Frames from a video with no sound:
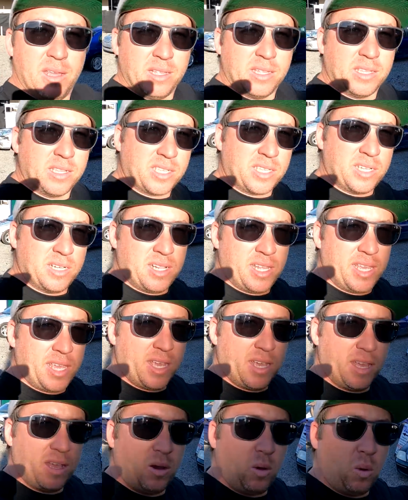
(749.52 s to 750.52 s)
Still
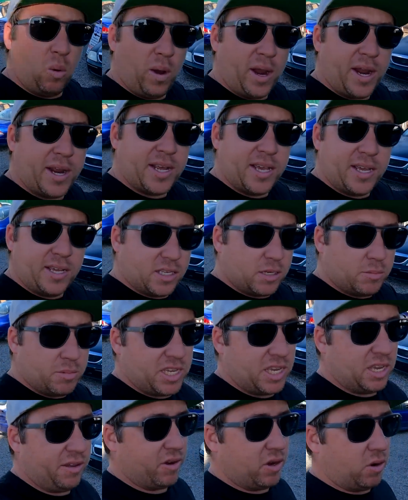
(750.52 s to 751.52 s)
here waiting to be
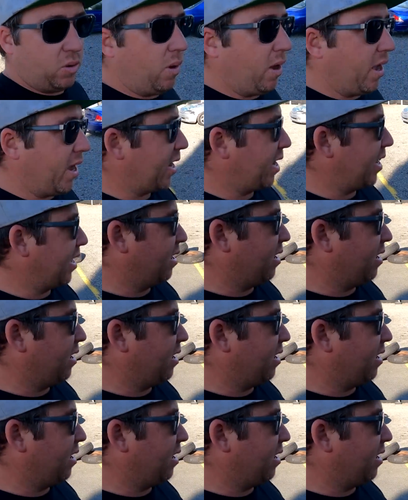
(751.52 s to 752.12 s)
given away.